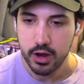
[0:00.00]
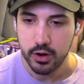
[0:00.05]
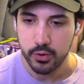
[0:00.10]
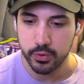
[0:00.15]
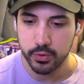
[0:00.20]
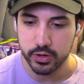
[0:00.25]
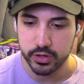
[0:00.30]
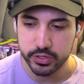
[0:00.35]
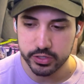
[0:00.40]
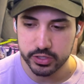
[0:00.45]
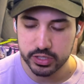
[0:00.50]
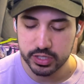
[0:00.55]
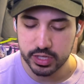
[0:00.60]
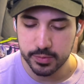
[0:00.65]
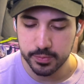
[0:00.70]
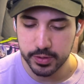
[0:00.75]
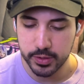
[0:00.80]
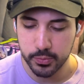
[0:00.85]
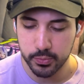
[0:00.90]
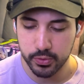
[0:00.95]
where you'll see
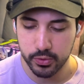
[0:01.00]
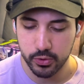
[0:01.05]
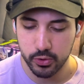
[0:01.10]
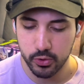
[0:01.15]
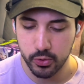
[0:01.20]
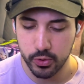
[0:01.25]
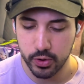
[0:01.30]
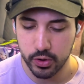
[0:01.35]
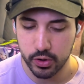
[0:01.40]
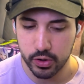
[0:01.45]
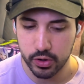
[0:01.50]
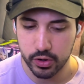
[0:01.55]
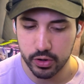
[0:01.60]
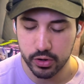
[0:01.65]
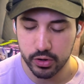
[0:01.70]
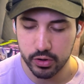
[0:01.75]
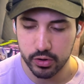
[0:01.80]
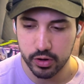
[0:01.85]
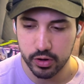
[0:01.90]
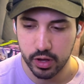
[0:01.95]
people who
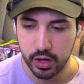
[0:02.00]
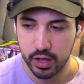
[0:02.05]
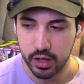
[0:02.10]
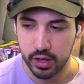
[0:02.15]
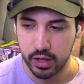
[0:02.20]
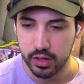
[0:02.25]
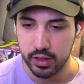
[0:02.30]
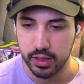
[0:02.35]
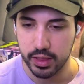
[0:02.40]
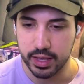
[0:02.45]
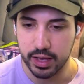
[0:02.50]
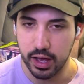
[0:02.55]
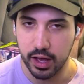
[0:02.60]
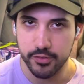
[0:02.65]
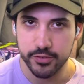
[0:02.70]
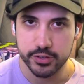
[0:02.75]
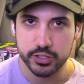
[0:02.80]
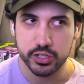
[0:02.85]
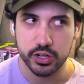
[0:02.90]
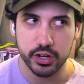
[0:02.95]
are like
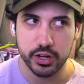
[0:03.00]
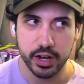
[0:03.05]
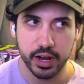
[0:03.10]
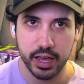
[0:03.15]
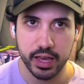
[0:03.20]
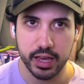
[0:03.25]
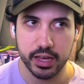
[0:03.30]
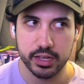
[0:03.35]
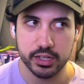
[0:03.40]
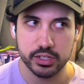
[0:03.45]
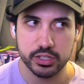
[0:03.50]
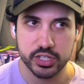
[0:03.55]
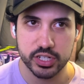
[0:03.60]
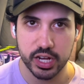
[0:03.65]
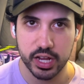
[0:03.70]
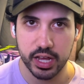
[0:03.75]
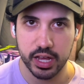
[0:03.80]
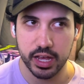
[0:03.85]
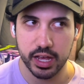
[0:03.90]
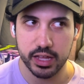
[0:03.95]
of a certain age
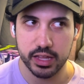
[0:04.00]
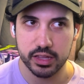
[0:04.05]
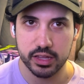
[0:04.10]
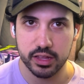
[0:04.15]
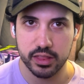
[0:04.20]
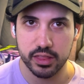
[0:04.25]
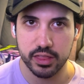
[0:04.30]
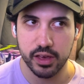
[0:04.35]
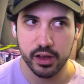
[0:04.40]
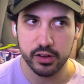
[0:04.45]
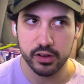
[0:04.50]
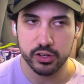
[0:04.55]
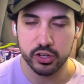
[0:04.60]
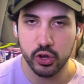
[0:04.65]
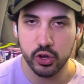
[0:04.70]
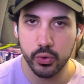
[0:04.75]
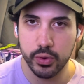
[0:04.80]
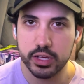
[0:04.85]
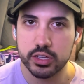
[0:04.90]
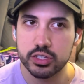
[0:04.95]
and they're
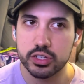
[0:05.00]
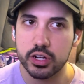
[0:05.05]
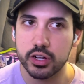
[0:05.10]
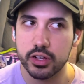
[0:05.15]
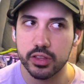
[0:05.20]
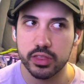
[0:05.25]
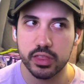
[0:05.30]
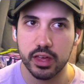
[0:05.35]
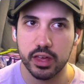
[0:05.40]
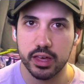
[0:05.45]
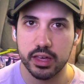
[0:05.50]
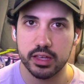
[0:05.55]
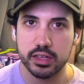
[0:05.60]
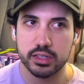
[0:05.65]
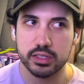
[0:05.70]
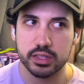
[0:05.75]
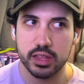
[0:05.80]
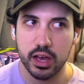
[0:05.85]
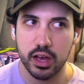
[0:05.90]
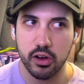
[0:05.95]
doing certain
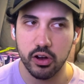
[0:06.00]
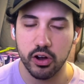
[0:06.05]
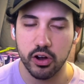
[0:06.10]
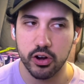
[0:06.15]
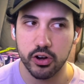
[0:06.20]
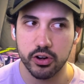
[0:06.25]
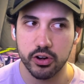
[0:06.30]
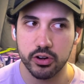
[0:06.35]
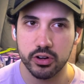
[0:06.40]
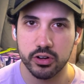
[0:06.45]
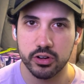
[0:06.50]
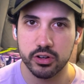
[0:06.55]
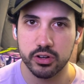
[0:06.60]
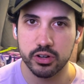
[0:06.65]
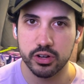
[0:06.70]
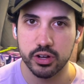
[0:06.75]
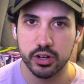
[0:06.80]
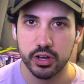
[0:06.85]
things that aren't